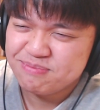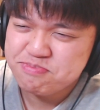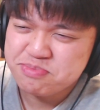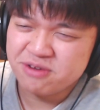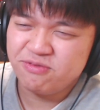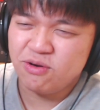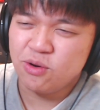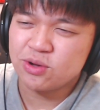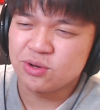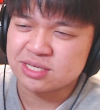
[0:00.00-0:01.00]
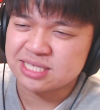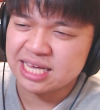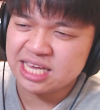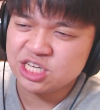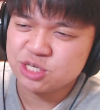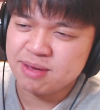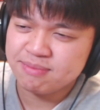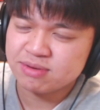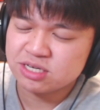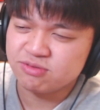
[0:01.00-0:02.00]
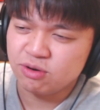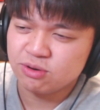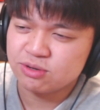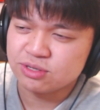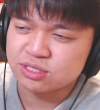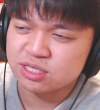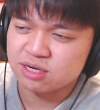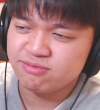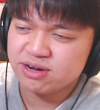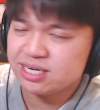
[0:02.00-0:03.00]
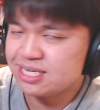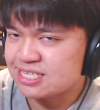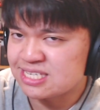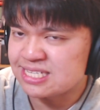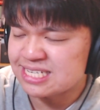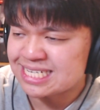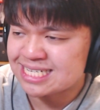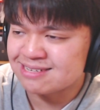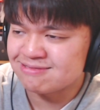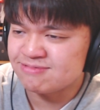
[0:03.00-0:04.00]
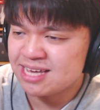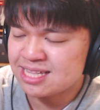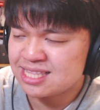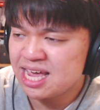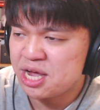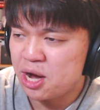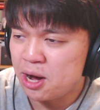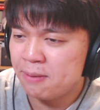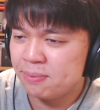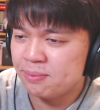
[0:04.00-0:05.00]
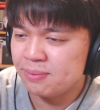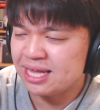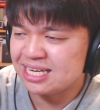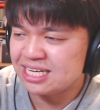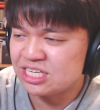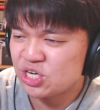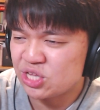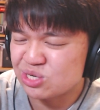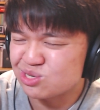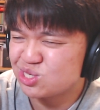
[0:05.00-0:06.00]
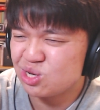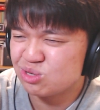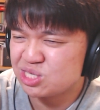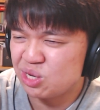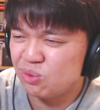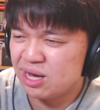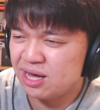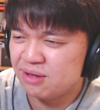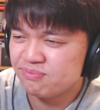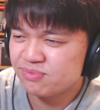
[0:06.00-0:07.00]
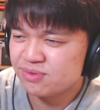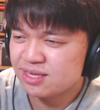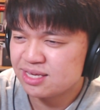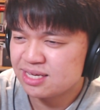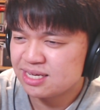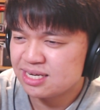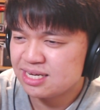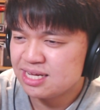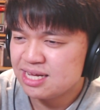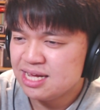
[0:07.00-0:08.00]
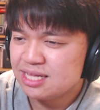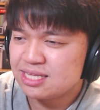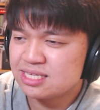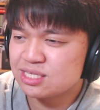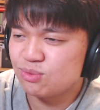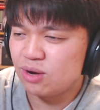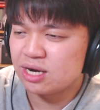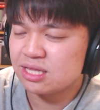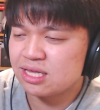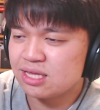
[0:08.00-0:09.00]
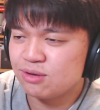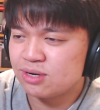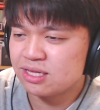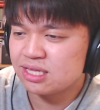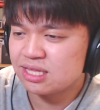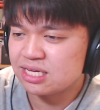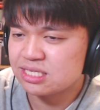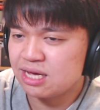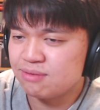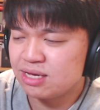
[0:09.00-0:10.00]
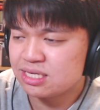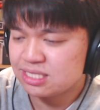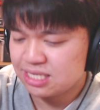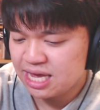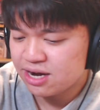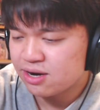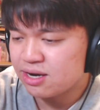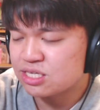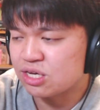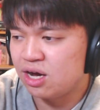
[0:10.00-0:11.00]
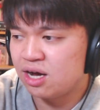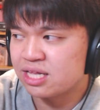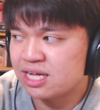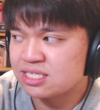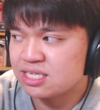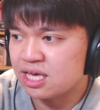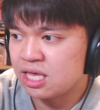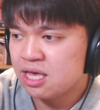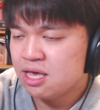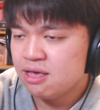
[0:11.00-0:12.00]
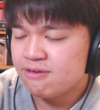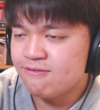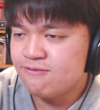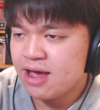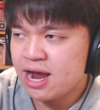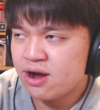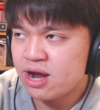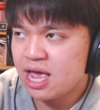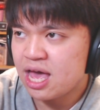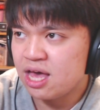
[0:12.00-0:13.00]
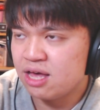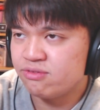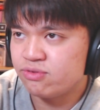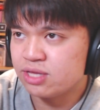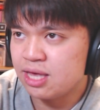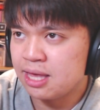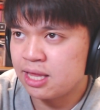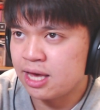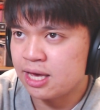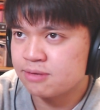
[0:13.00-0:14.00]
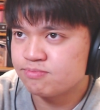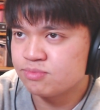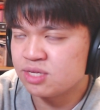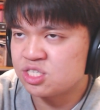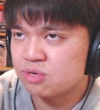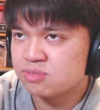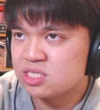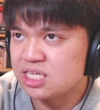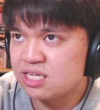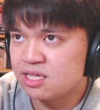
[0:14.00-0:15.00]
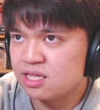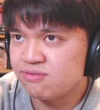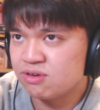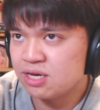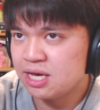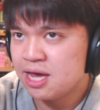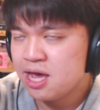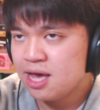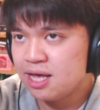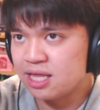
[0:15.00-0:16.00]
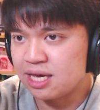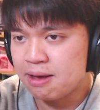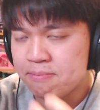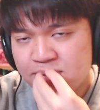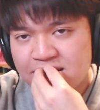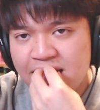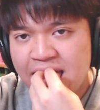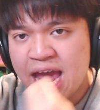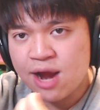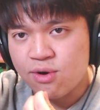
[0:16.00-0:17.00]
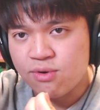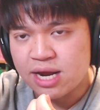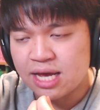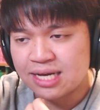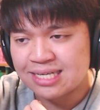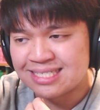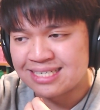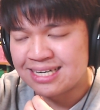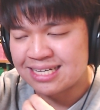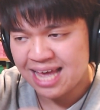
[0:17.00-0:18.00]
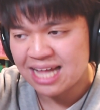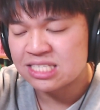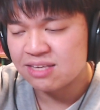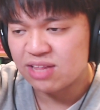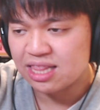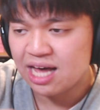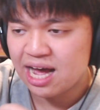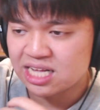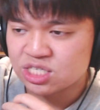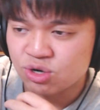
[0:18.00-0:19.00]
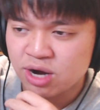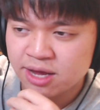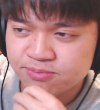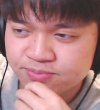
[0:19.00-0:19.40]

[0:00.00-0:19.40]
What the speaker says: Their vocals, like each member's vocals, are very distinctive, yet they complement each other so well. This is one of the things I miss here, a song that's like very heavily, like in terms of the delivery, like a bit airy on the ends of the lines, right?